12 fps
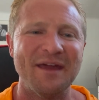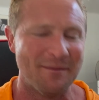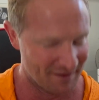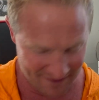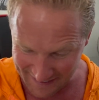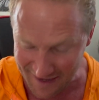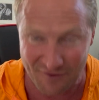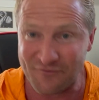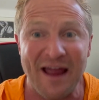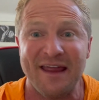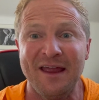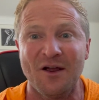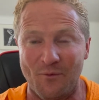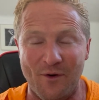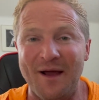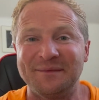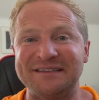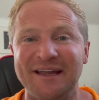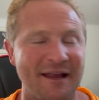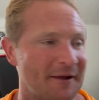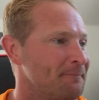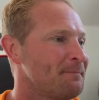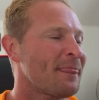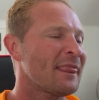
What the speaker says: them here, right here, where I'm sitting.